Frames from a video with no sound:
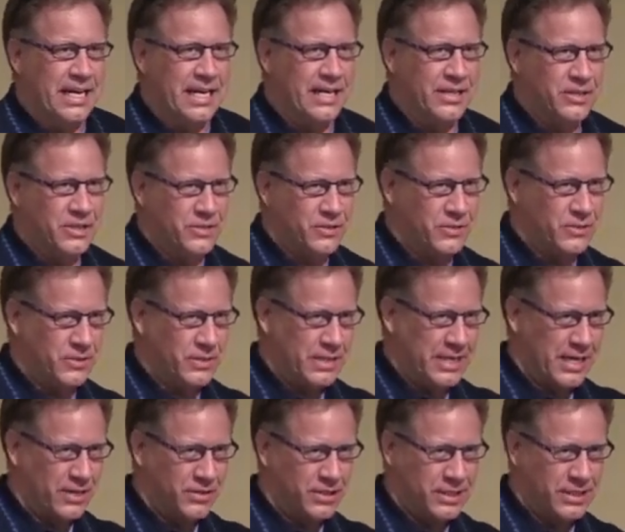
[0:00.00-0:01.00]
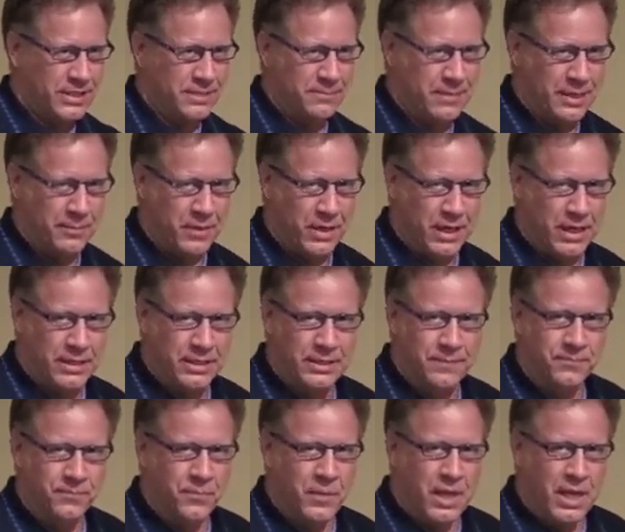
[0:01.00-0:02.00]
although now she's my
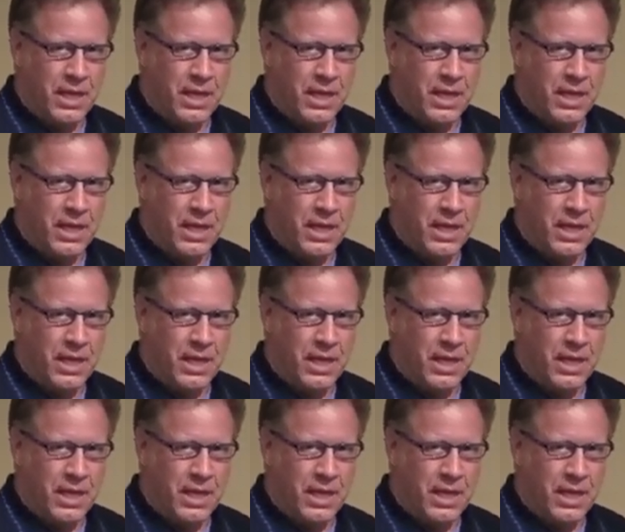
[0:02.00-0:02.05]
boss.